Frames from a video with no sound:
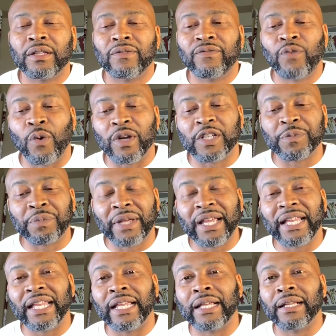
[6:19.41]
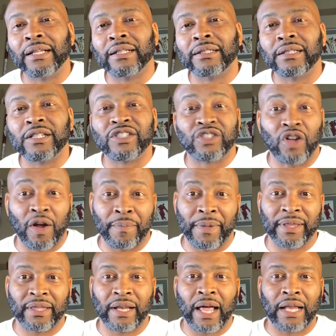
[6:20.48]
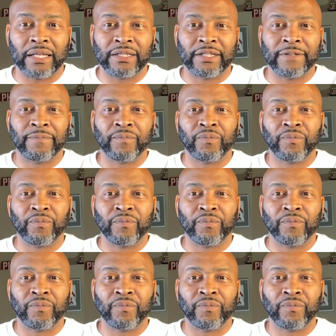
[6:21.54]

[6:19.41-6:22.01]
for explaining the S.T.A.R methodology.